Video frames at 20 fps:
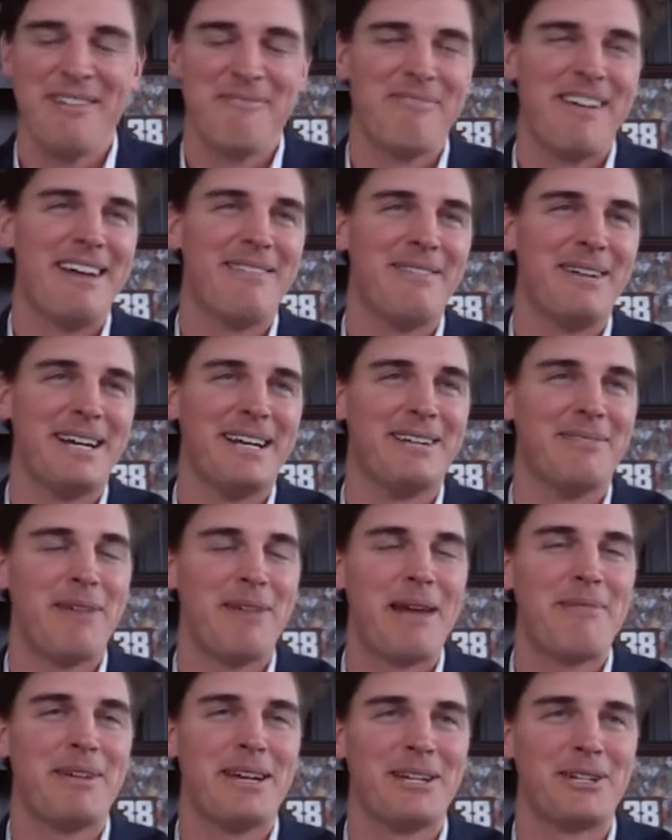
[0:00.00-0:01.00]
maybe in
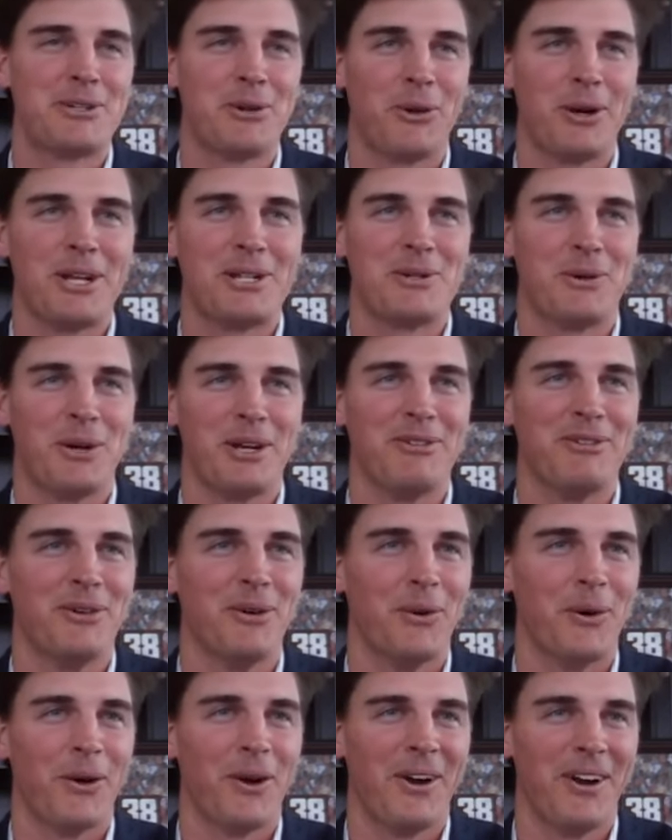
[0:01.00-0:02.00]
maybe in
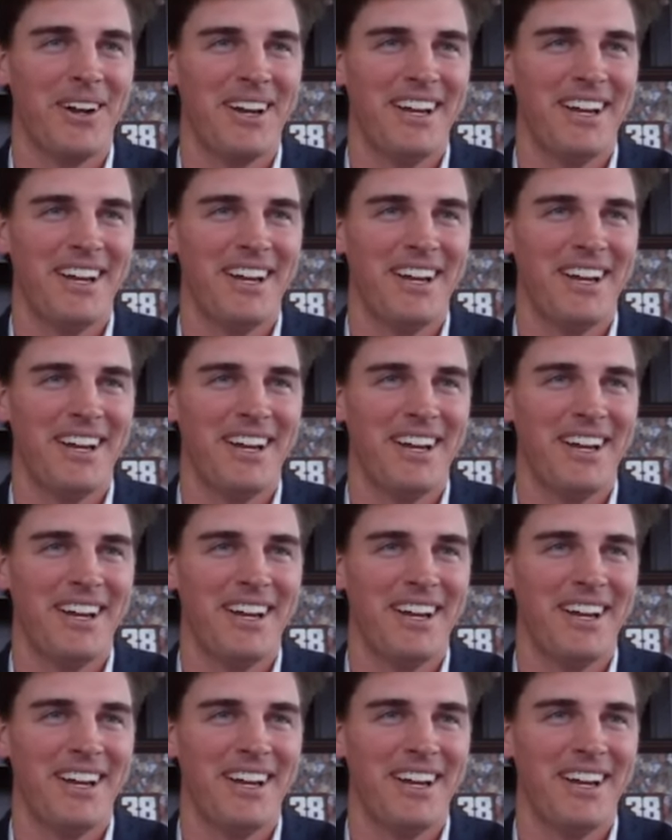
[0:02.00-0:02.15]
2024.